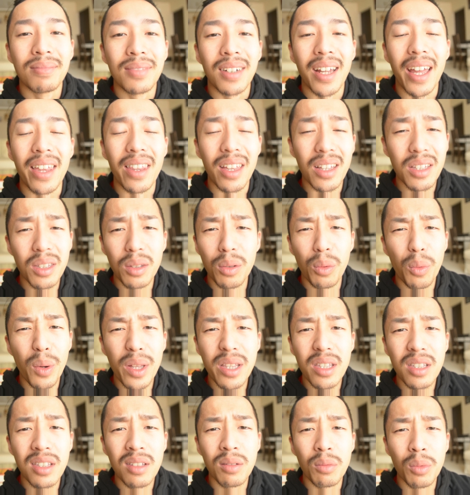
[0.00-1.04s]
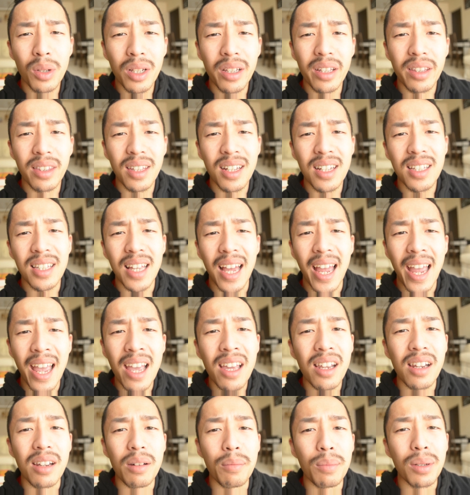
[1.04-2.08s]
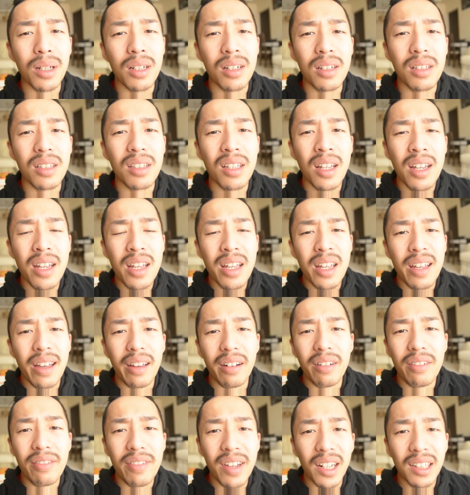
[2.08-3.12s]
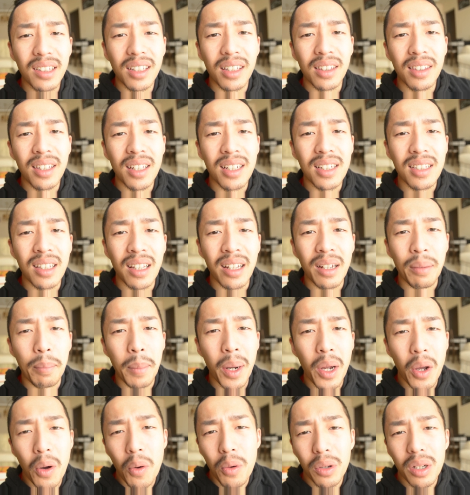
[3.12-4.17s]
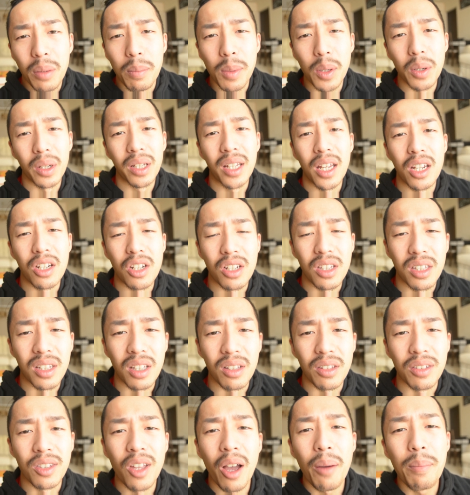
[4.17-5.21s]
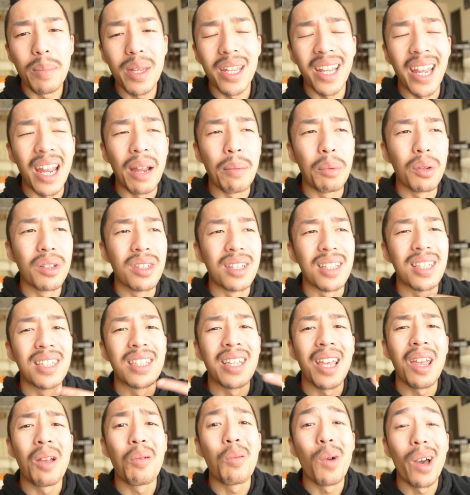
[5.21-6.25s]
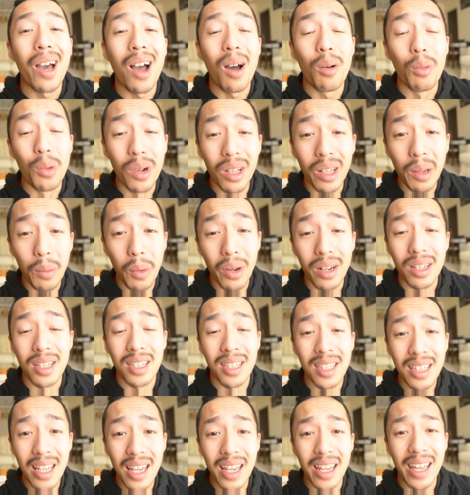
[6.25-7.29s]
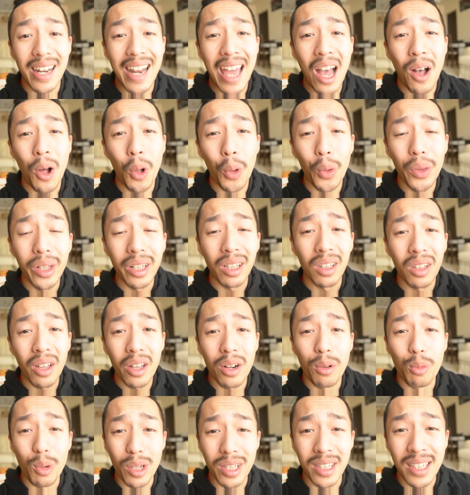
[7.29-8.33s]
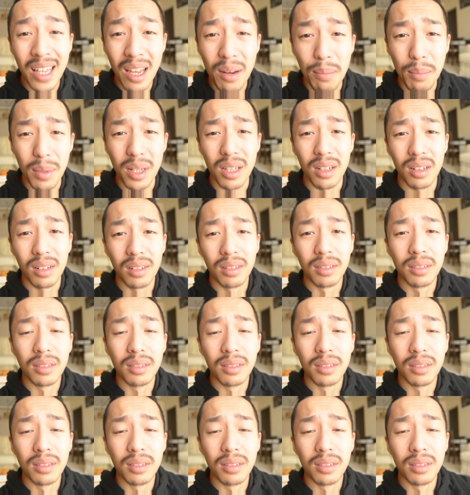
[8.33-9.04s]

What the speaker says: And that's the one really things I hated, because it affected things like my own communication skills, not being able to say what I really want to say and holding a lot of resentment.